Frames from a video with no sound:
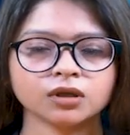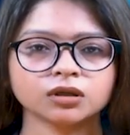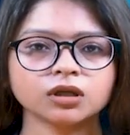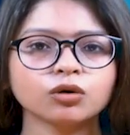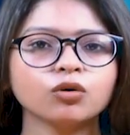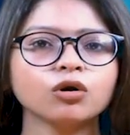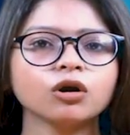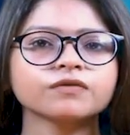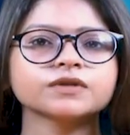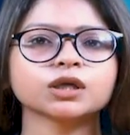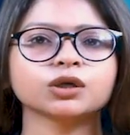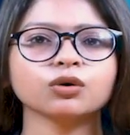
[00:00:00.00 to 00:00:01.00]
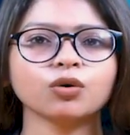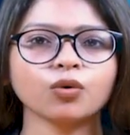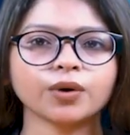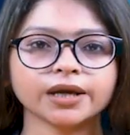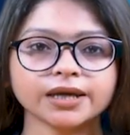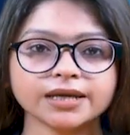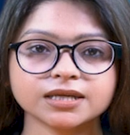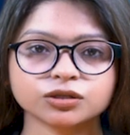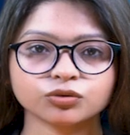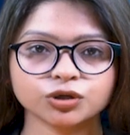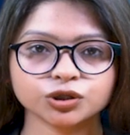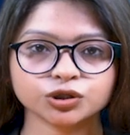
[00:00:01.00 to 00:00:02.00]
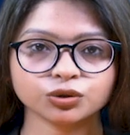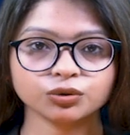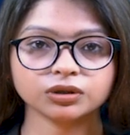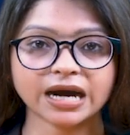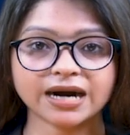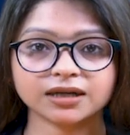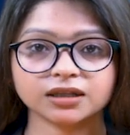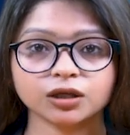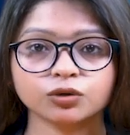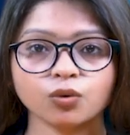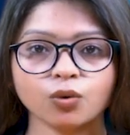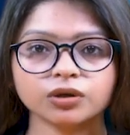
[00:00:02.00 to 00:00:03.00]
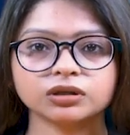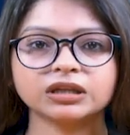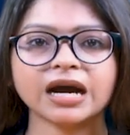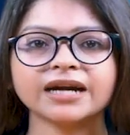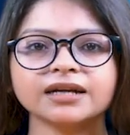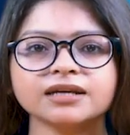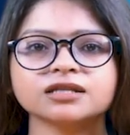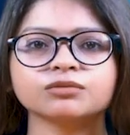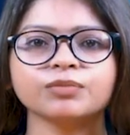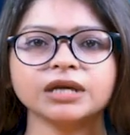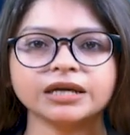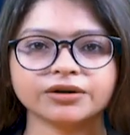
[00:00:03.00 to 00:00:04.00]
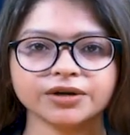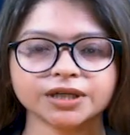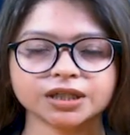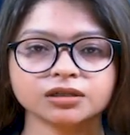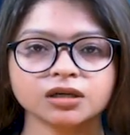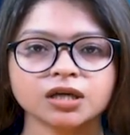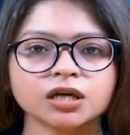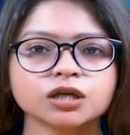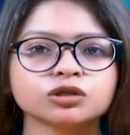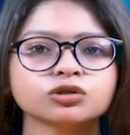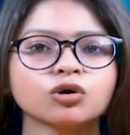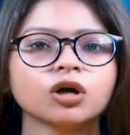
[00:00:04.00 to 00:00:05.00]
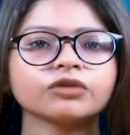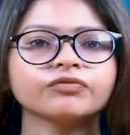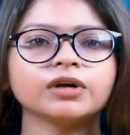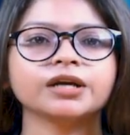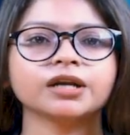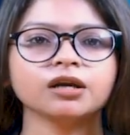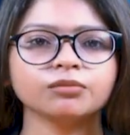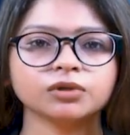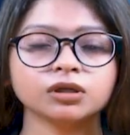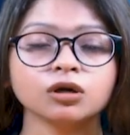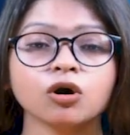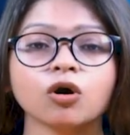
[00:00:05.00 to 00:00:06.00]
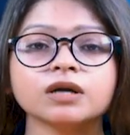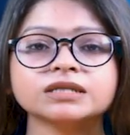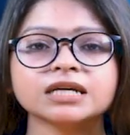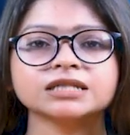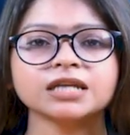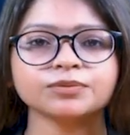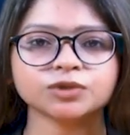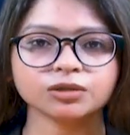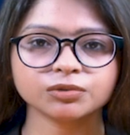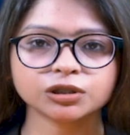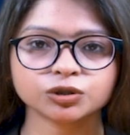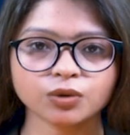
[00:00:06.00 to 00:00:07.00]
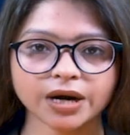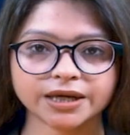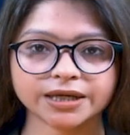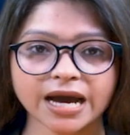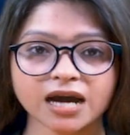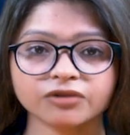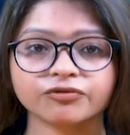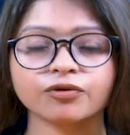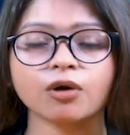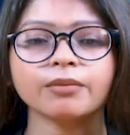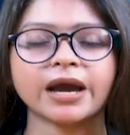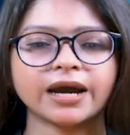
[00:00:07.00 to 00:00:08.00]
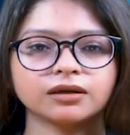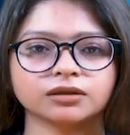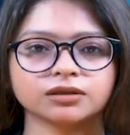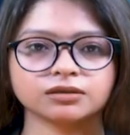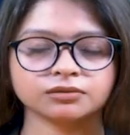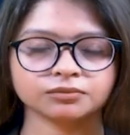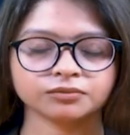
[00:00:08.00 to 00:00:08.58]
The goal of secure coding is to ensure that the code that is being written is not vulnerable or susceptible to attack from hackers.